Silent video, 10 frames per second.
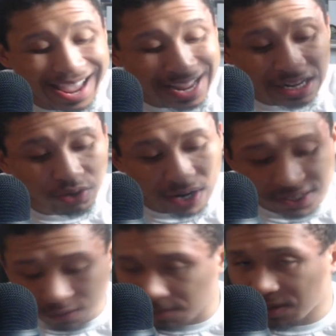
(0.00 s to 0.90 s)
And he
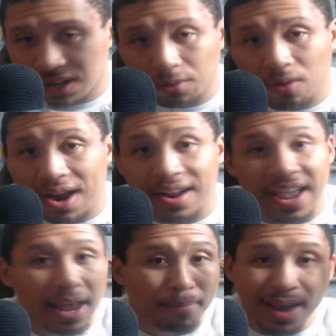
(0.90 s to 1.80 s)
transforms into another rider
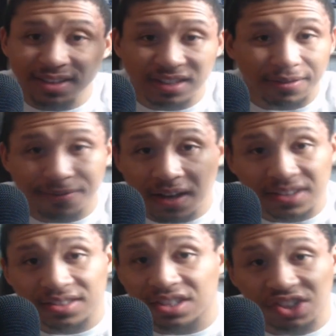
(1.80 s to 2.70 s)
and basically
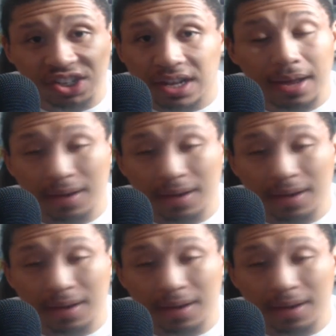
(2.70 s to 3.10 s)
fucks the shit.